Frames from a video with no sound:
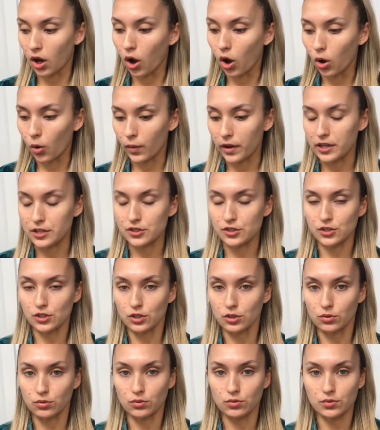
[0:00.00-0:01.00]
always
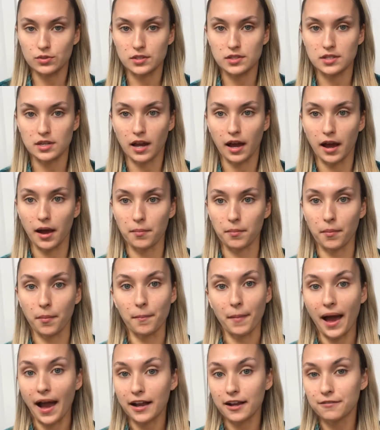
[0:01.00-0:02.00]
used
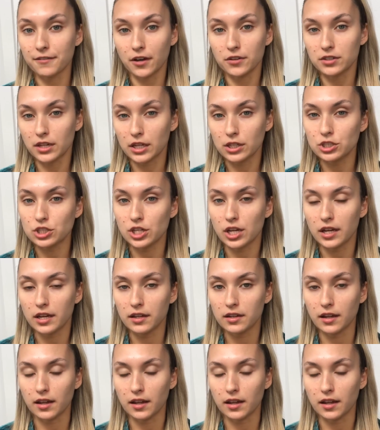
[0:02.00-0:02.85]
MAC foundation,